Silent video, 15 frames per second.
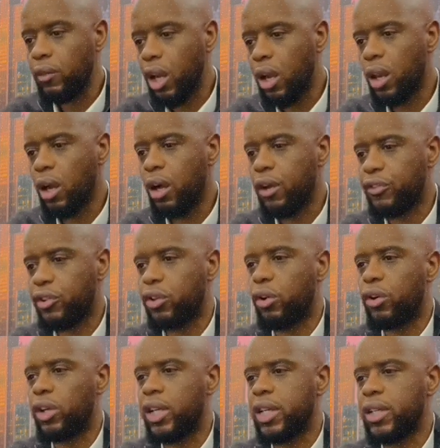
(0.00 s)
Last but
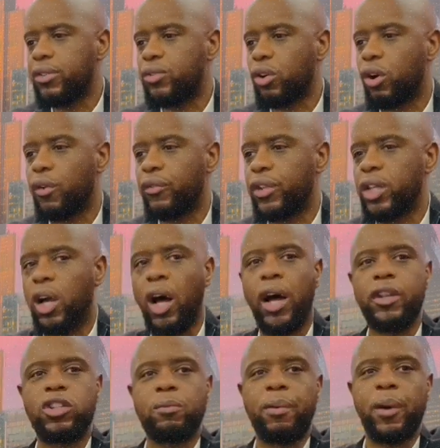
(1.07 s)
not least, on the
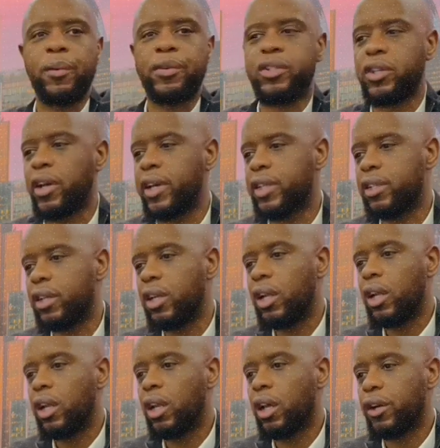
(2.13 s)
hydropower side,
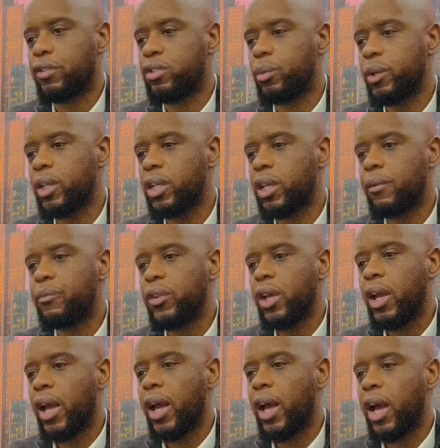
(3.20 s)
last week,
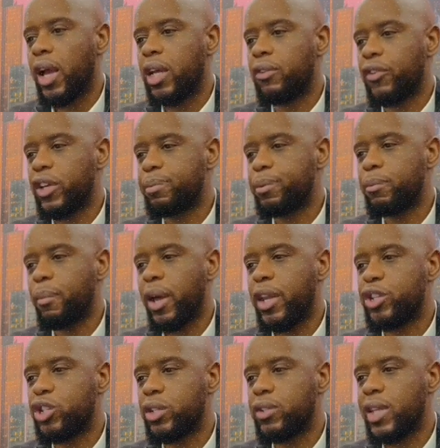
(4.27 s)
investment
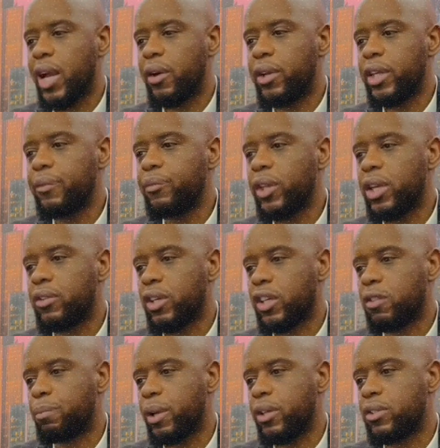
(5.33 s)
manager Downing is
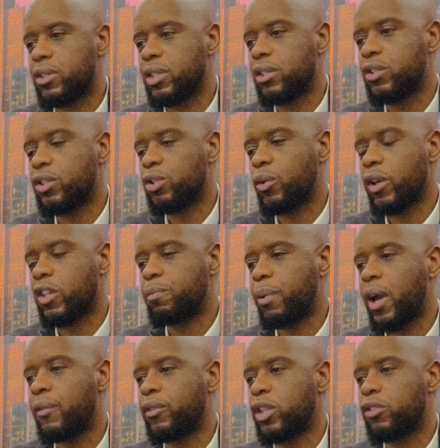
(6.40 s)
expected to
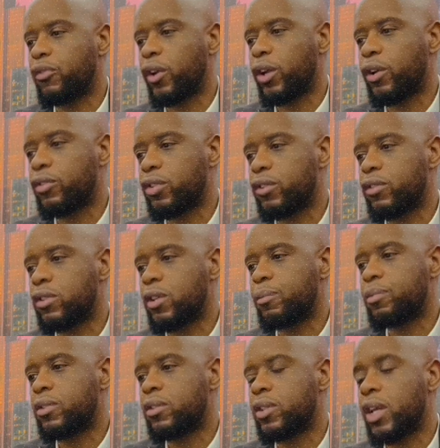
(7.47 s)
expand its focus on
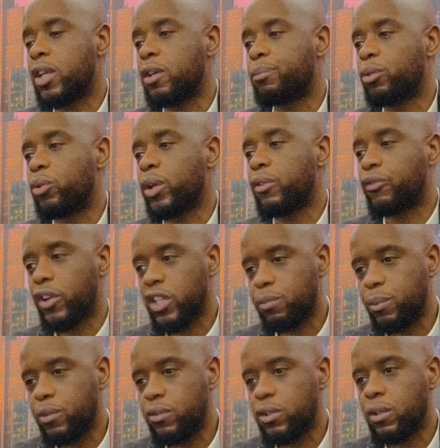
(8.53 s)
sustainable
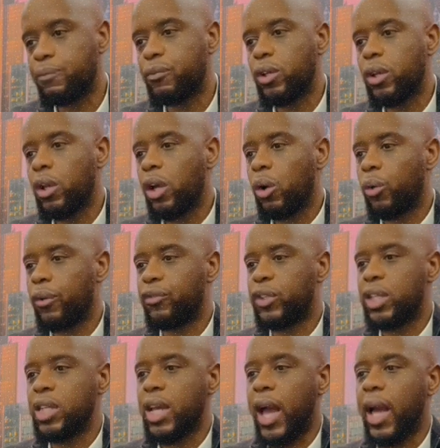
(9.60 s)
investments with
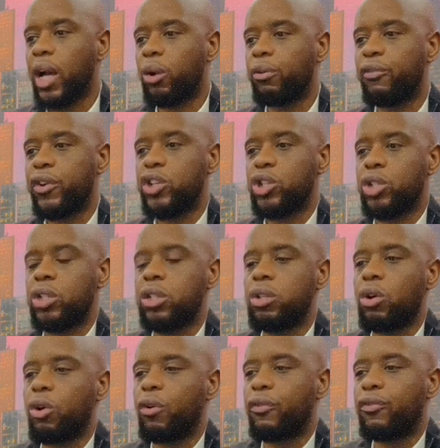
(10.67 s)
the
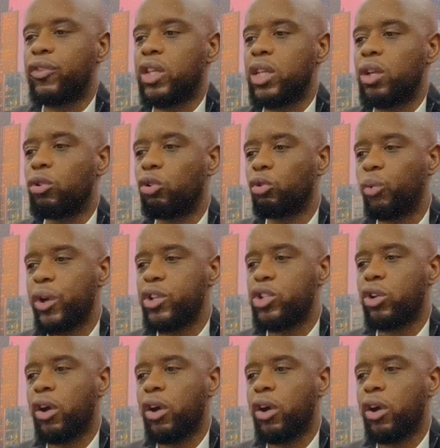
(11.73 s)
acquisition of the Norwegian